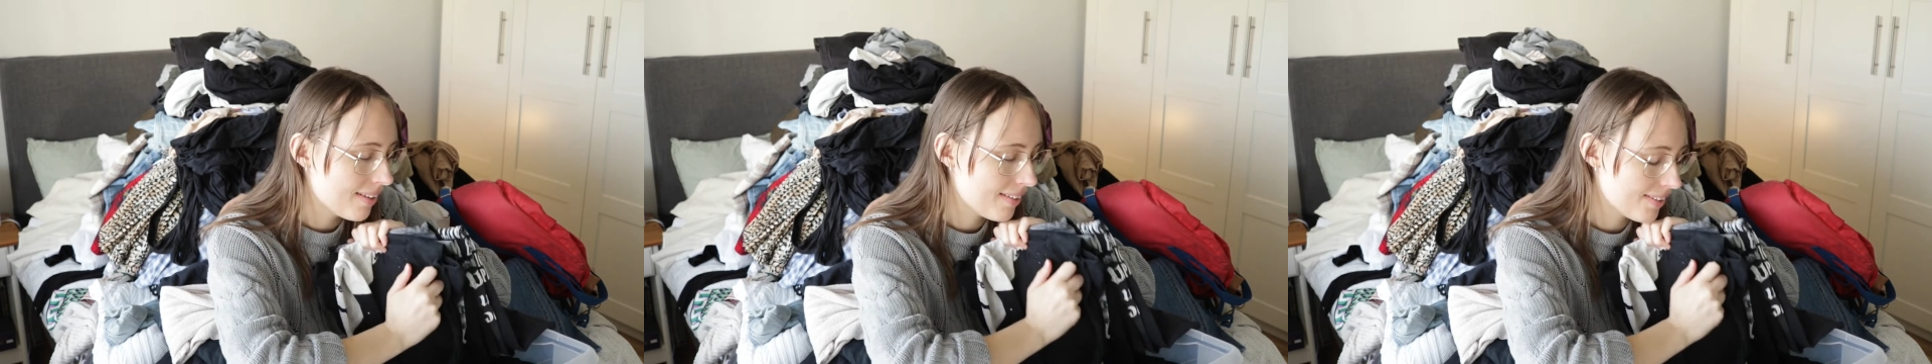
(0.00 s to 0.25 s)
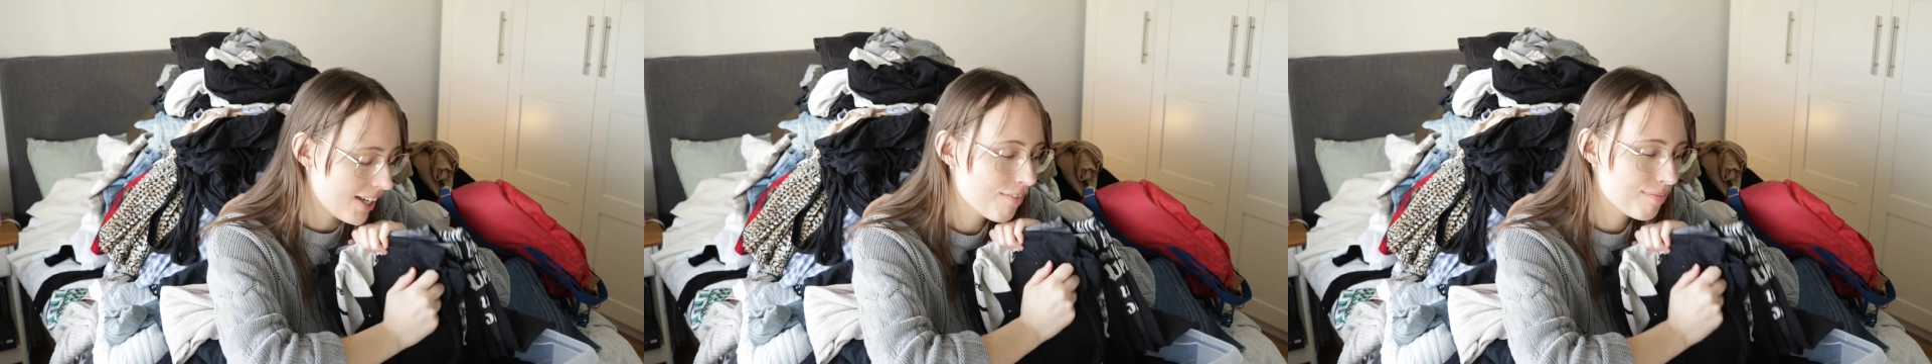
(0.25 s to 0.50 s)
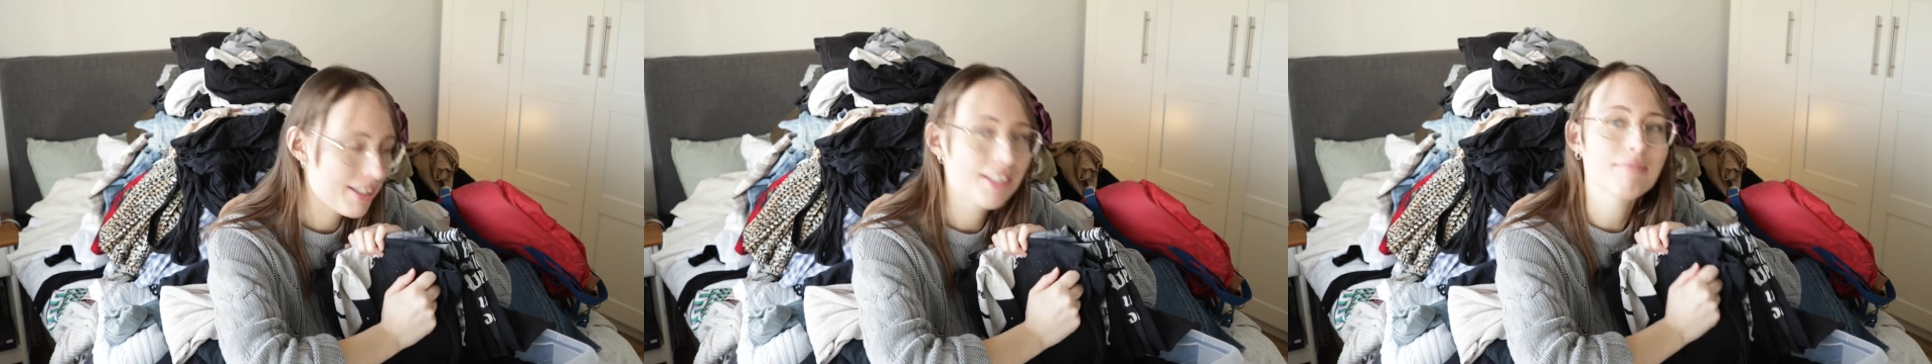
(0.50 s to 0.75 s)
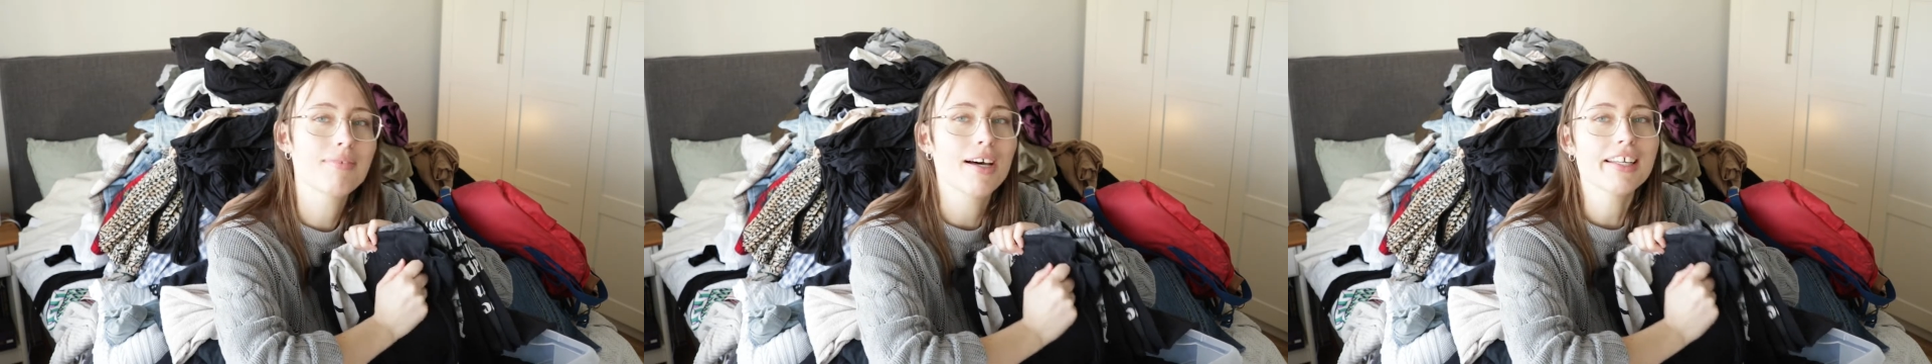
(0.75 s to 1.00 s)
they have been
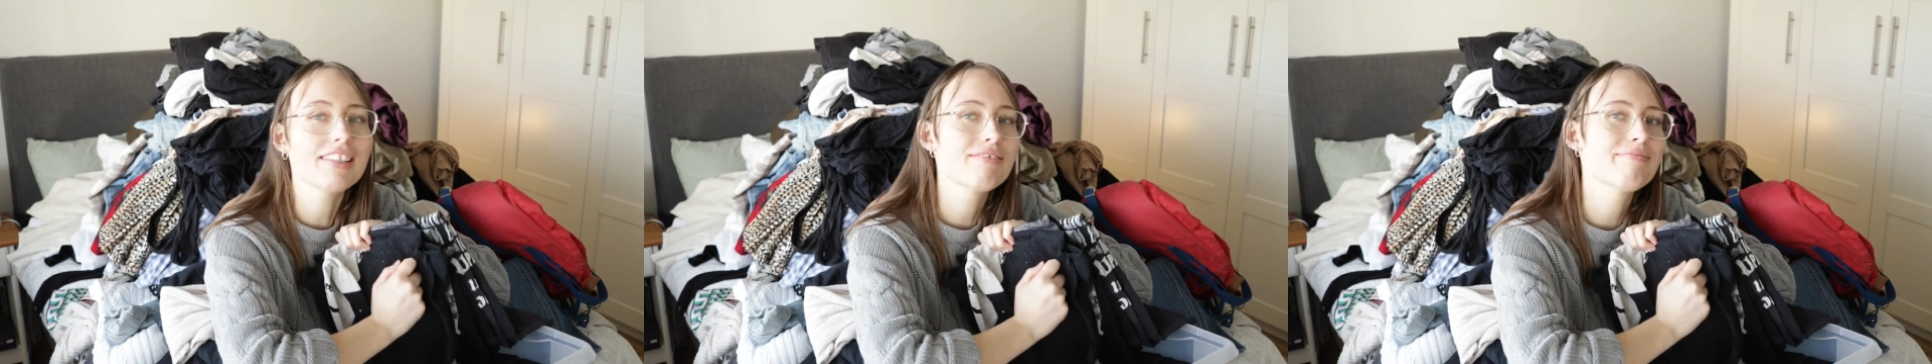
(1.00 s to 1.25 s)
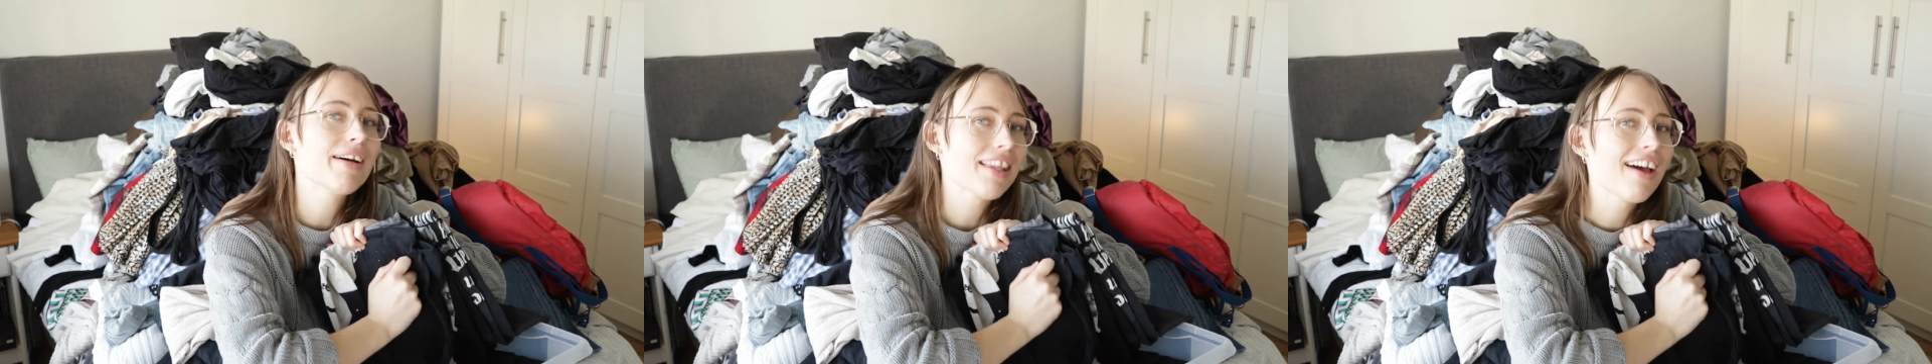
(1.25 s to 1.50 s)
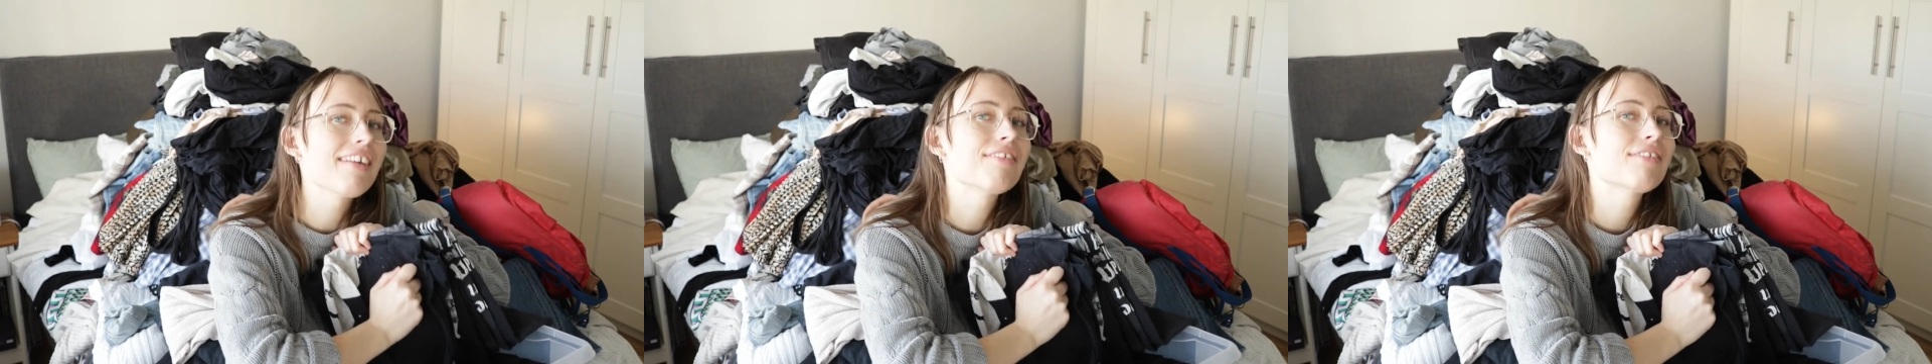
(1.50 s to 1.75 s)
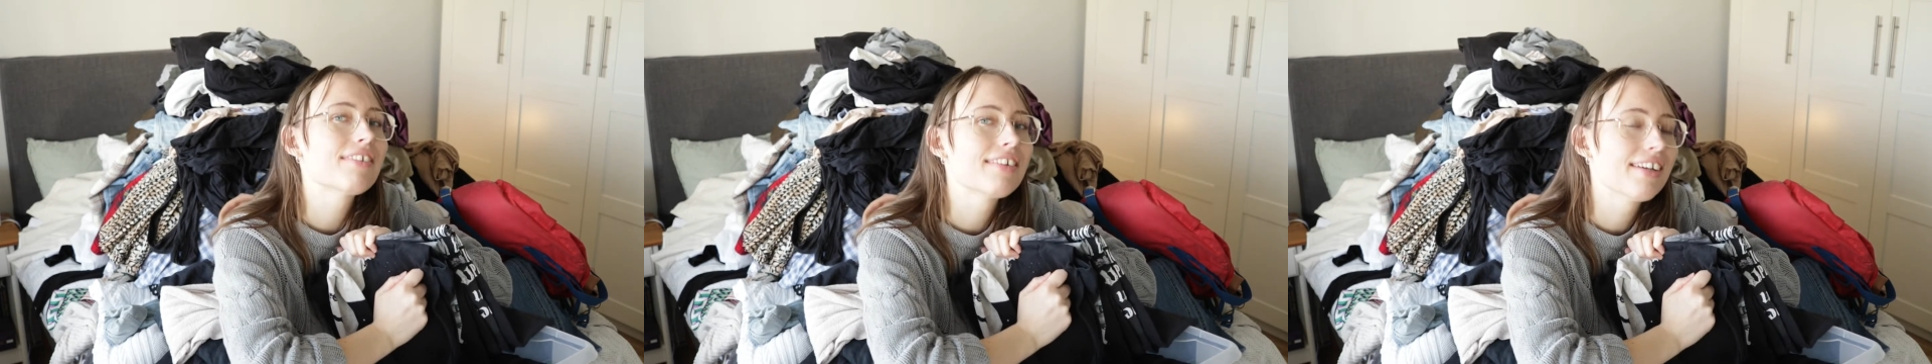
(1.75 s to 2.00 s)
a part of my life